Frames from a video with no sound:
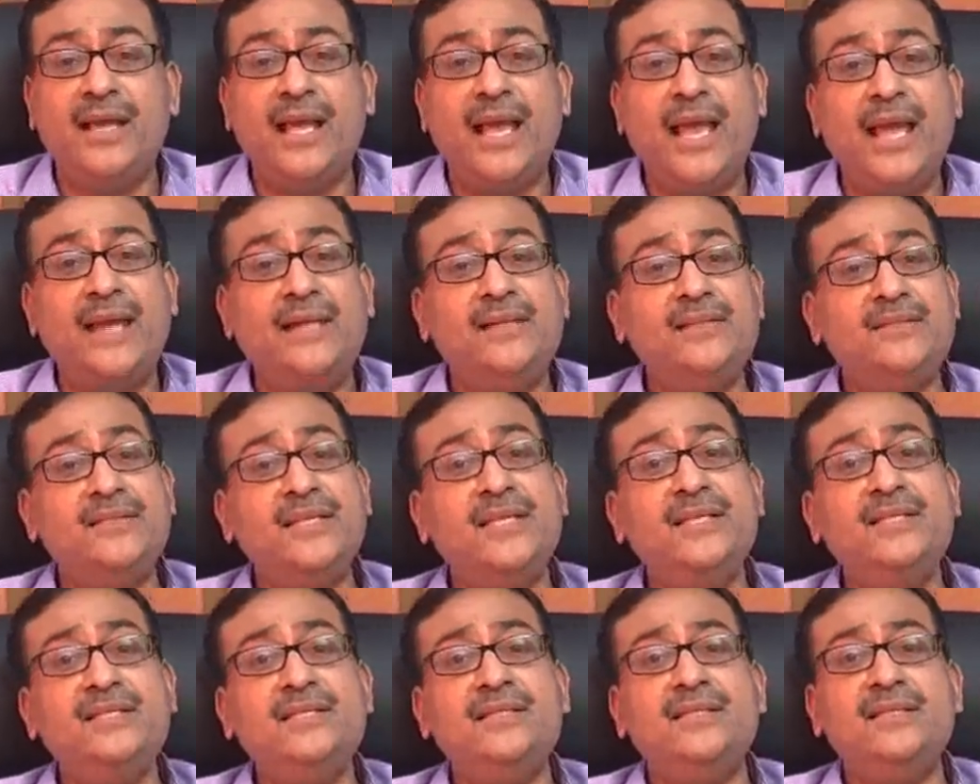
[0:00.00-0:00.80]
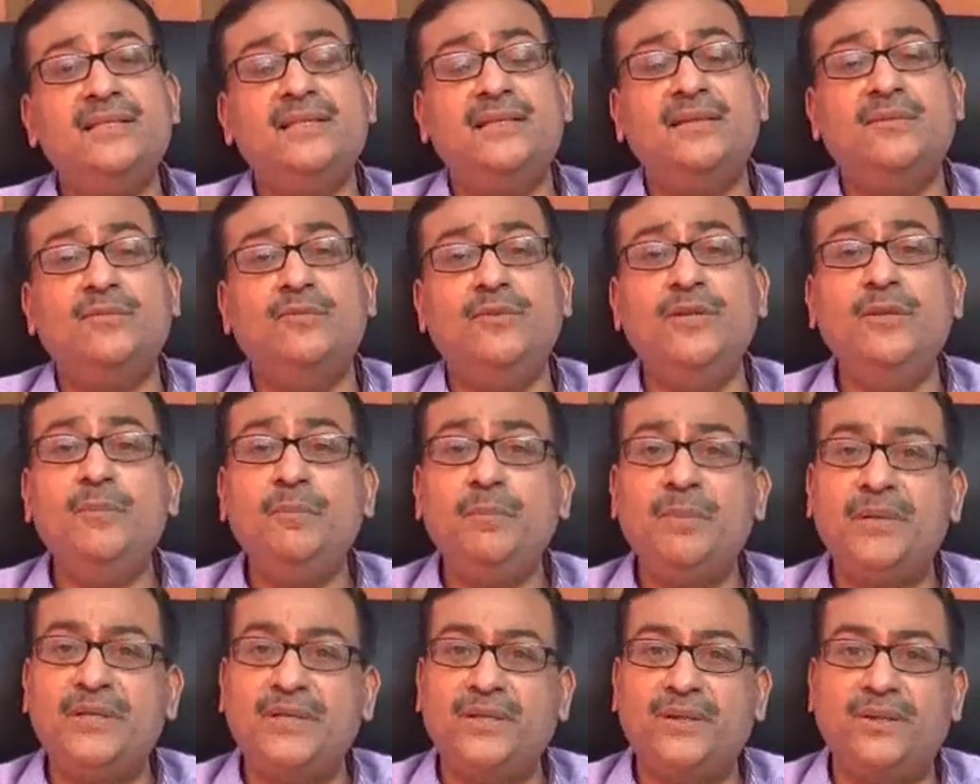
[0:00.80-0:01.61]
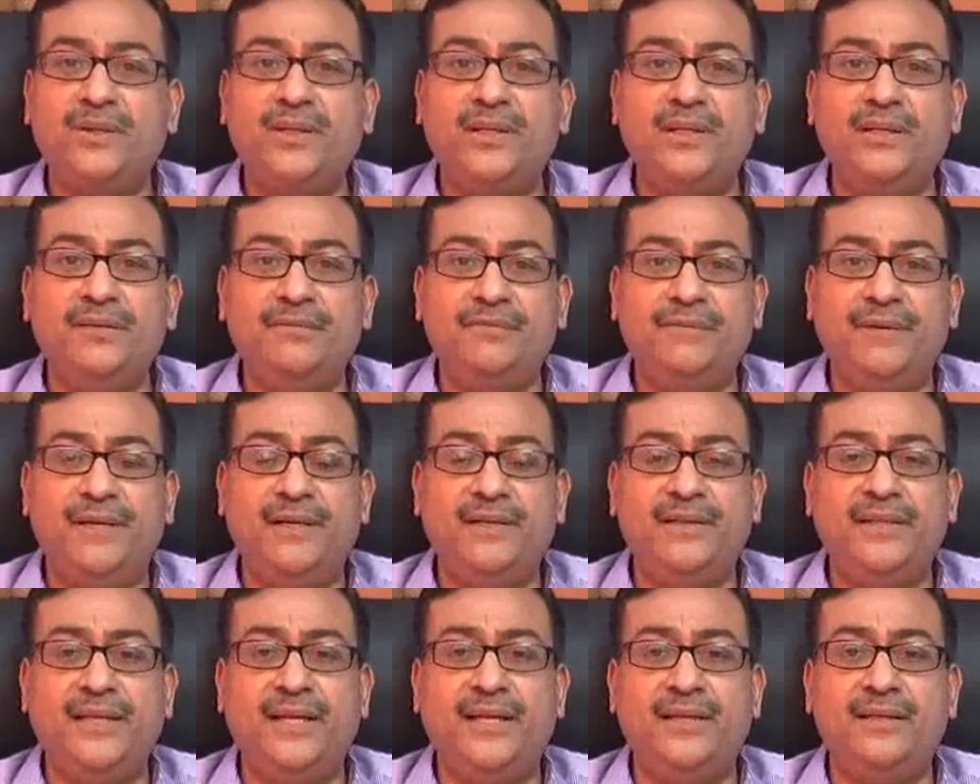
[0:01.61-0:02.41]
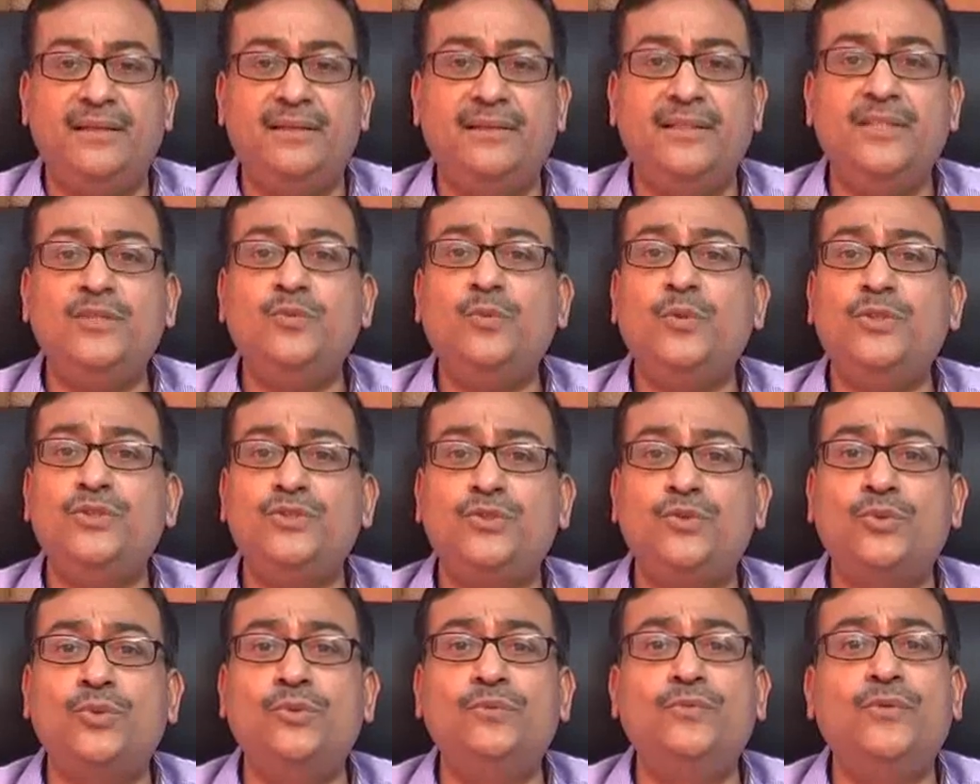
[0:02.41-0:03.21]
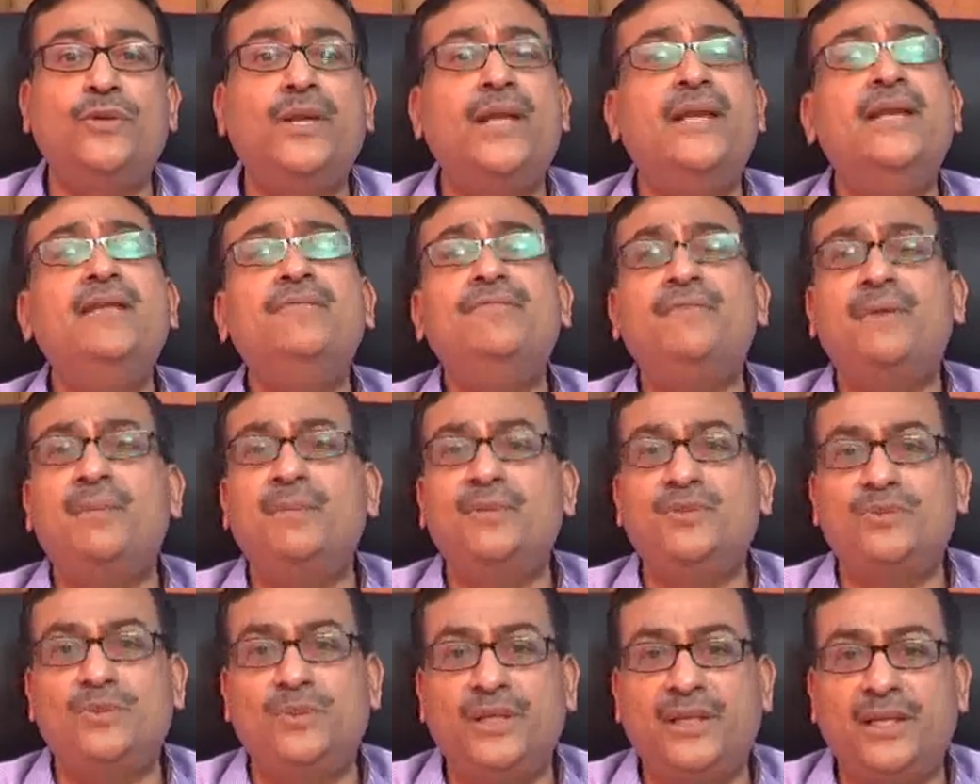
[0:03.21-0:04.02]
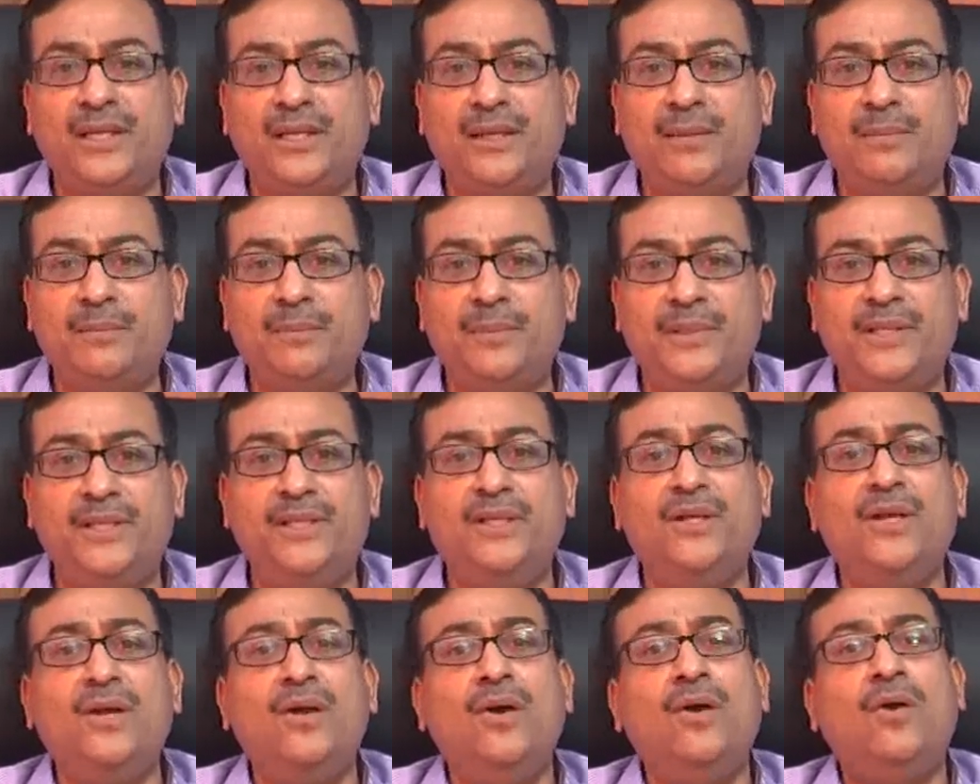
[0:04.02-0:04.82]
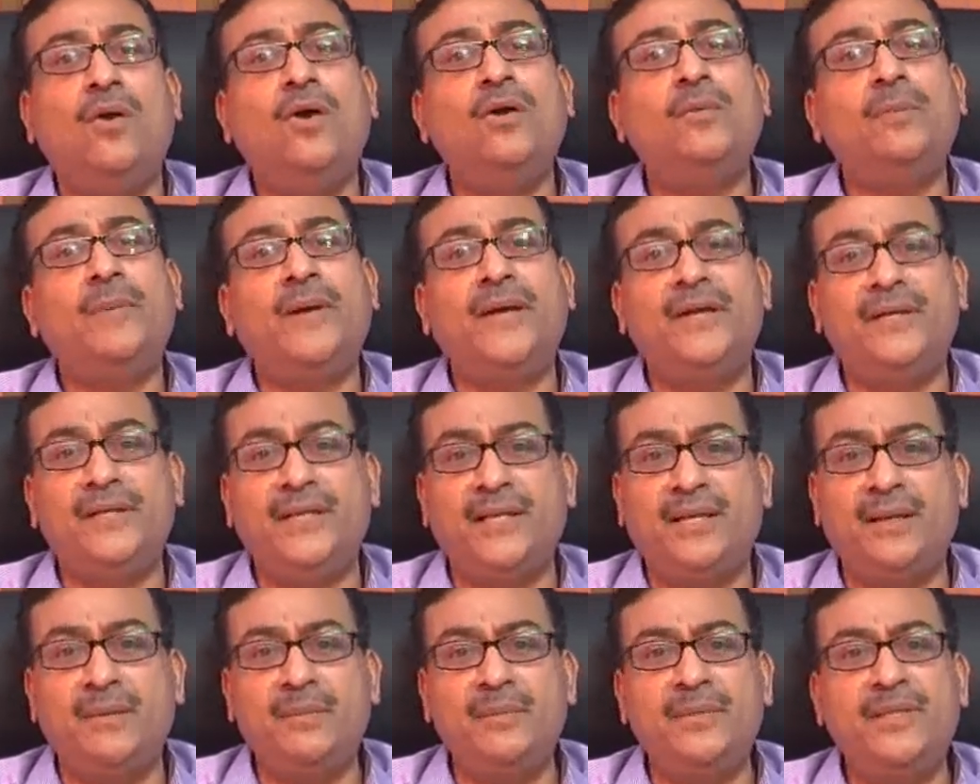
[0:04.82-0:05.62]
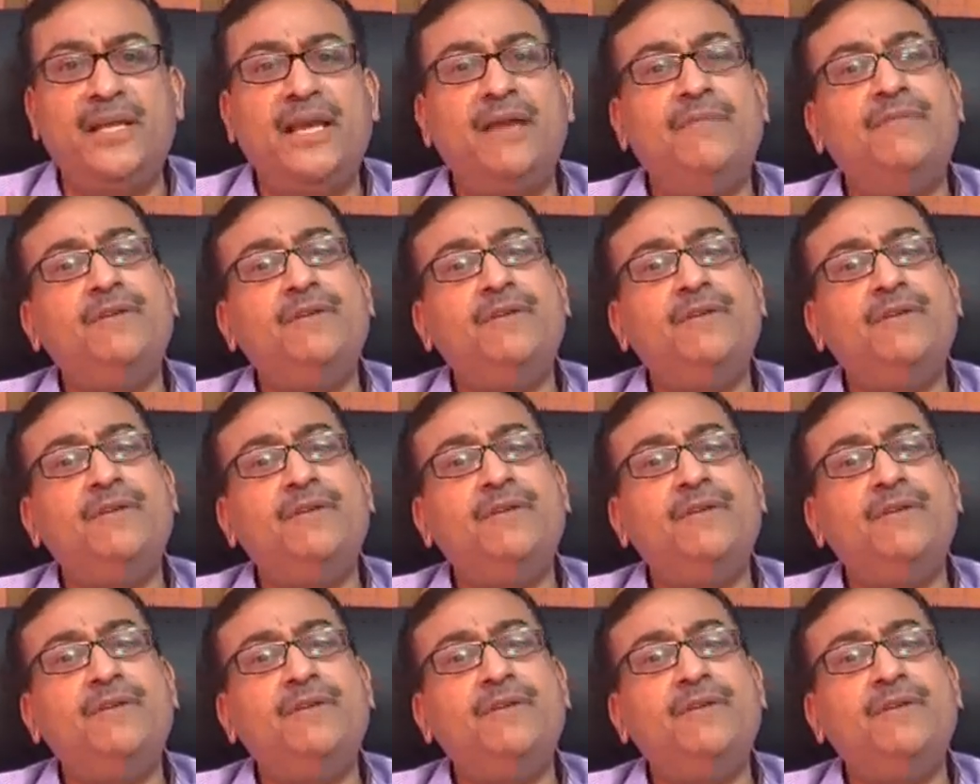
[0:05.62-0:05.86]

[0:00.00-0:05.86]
And since we particularly felt that this was true for any pharmaceutical company or biotech company,